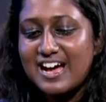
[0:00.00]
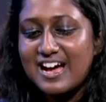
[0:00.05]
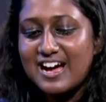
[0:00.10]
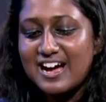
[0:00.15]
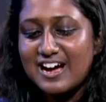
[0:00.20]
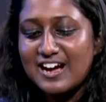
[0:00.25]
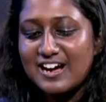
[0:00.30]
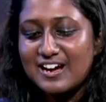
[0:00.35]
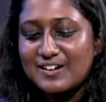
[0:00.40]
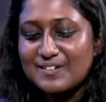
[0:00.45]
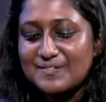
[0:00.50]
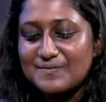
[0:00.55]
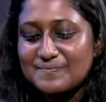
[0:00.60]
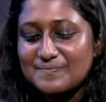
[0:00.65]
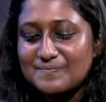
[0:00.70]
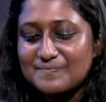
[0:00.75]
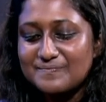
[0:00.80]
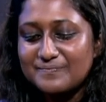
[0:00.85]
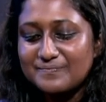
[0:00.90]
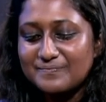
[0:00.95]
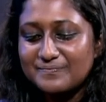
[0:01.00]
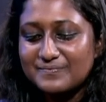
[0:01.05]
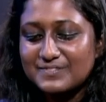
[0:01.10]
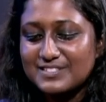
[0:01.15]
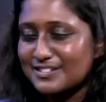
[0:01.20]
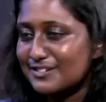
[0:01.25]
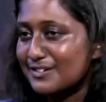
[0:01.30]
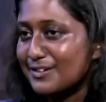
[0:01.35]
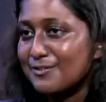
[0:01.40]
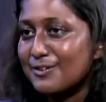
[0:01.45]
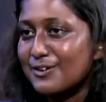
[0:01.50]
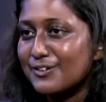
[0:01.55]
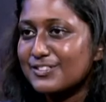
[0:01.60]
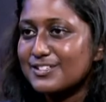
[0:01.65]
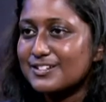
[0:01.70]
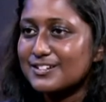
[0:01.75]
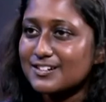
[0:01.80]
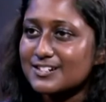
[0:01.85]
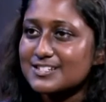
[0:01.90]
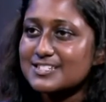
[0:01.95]
to know
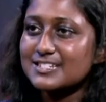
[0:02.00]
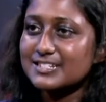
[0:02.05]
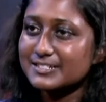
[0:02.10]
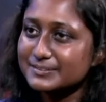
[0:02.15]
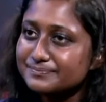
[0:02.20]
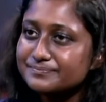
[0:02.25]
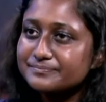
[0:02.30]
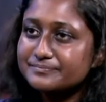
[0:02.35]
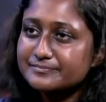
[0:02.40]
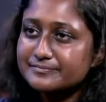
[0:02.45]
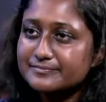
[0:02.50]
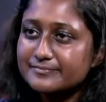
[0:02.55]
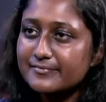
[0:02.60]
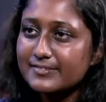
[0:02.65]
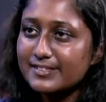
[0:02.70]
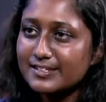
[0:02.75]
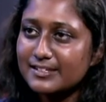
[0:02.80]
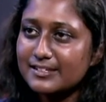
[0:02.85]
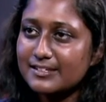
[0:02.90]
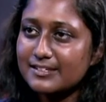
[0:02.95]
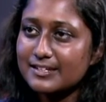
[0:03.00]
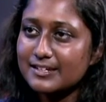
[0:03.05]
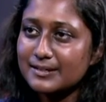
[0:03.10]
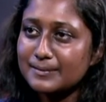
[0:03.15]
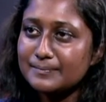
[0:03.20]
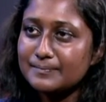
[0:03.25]
Orthodoxy. Yeah.